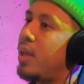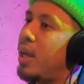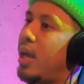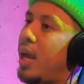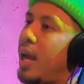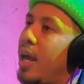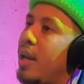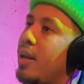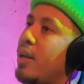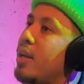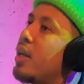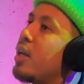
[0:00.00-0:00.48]

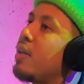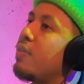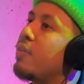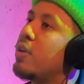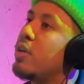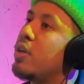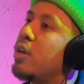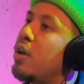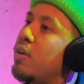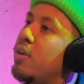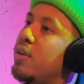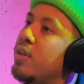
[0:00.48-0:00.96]
I didn't
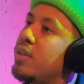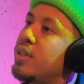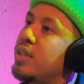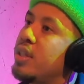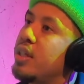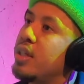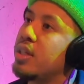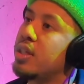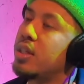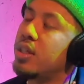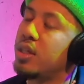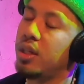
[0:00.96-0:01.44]
even notice
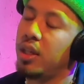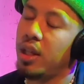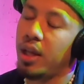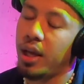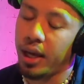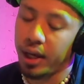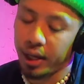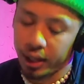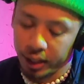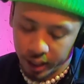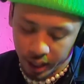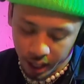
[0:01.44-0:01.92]
it until
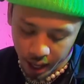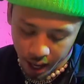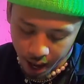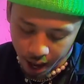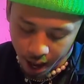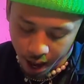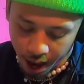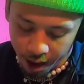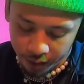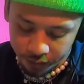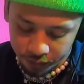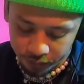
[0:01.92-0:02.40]
like
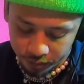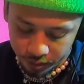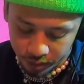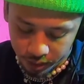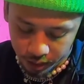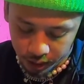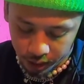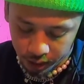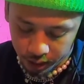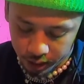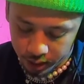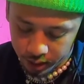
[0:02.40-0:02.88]

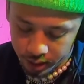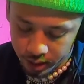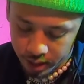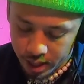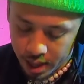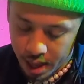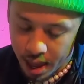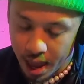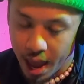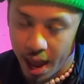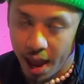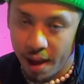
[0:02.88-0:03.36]

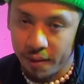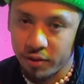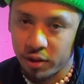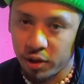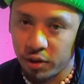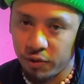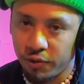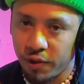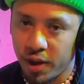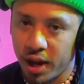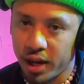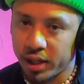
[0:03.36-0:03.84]
after
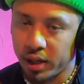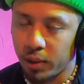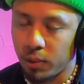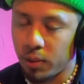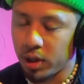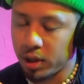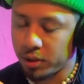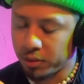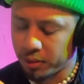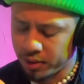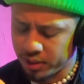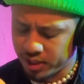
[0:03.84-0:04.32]
the fact, I
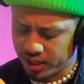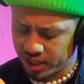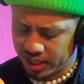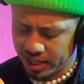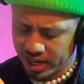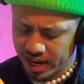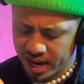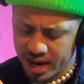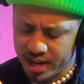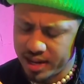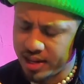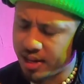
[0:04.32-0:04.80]
walked away. I was like,
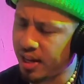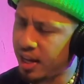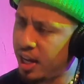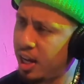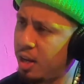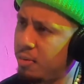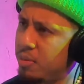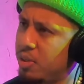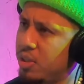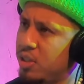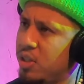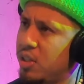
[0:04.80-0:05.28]
God
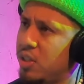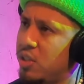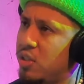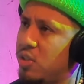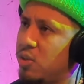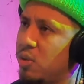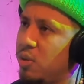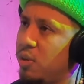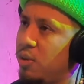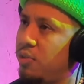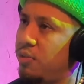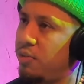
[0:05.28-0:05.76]
damn, this shit's
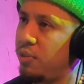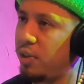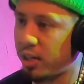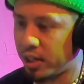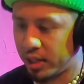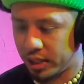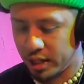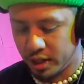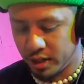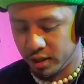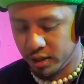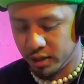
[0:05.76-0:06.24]
sore as fuck.
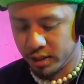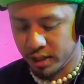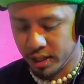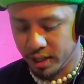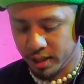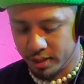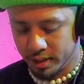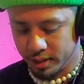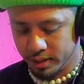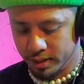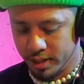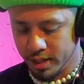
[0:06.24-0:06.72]
And I looked at it. I
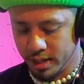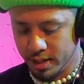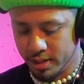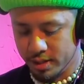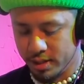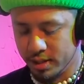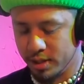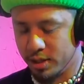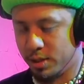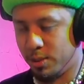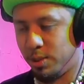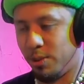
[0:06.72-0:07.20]
was like, damn, it's
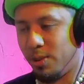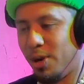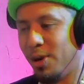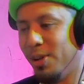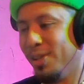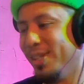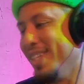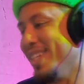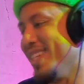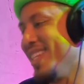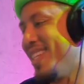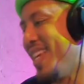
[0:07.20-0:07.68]
just
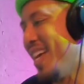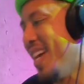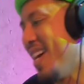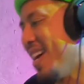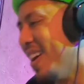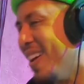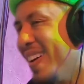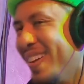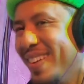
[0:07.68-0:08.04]
swollen as hell.